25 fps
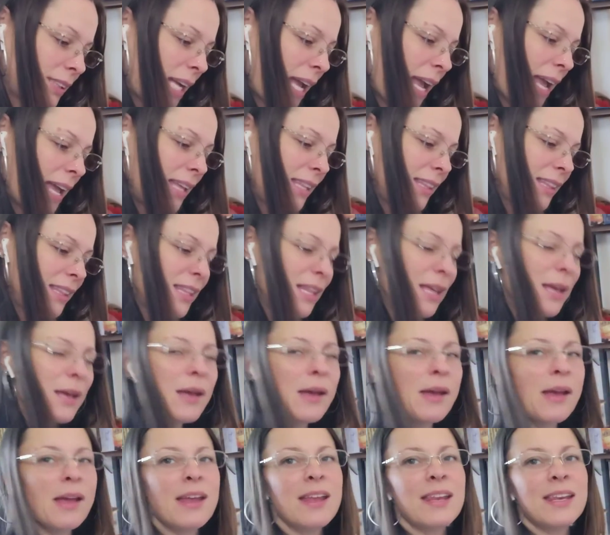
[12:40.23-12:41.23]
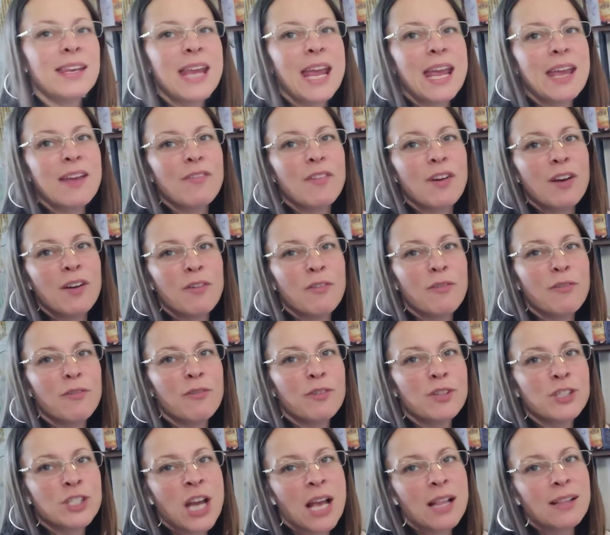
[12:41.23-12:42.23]
And the Knave of
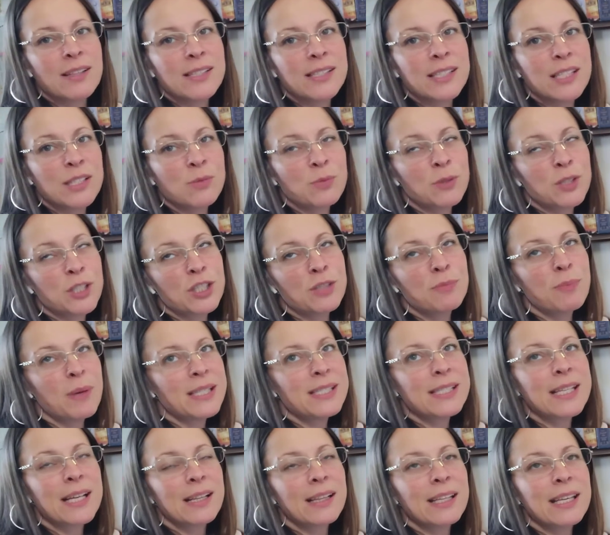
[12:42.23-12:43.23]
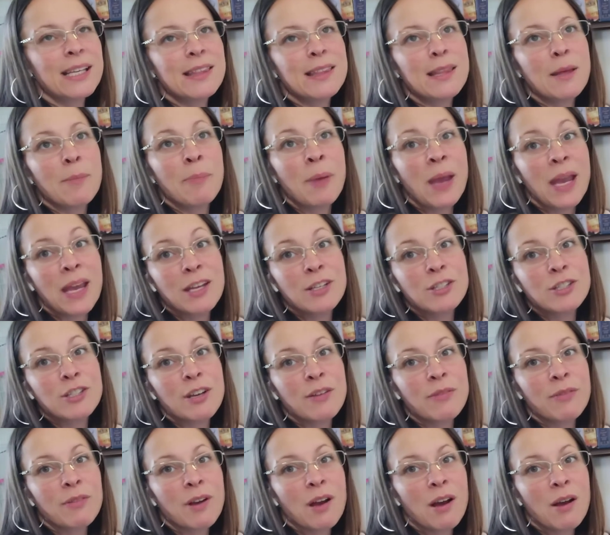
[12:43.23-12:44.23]
Chalices, which is basically the Page
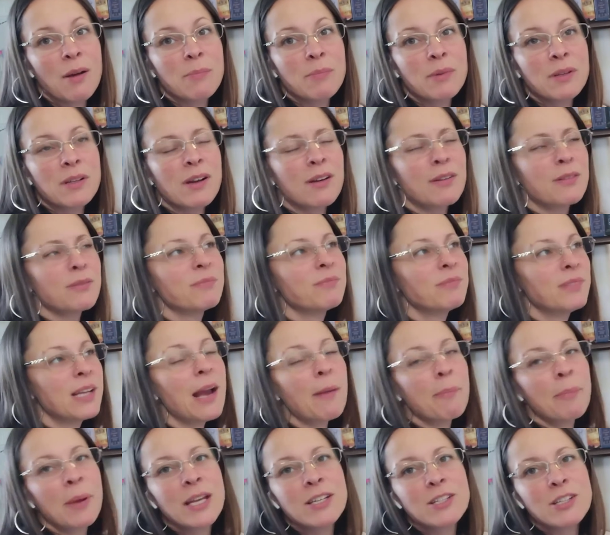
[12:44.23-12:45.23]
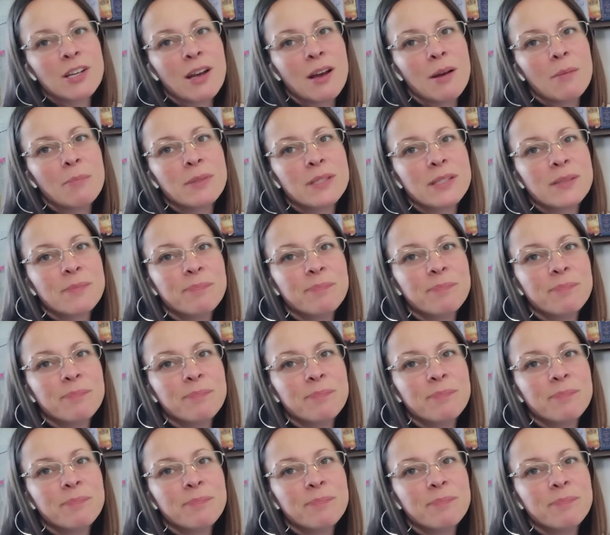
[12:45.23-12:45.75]
of Cups. Page of Cups.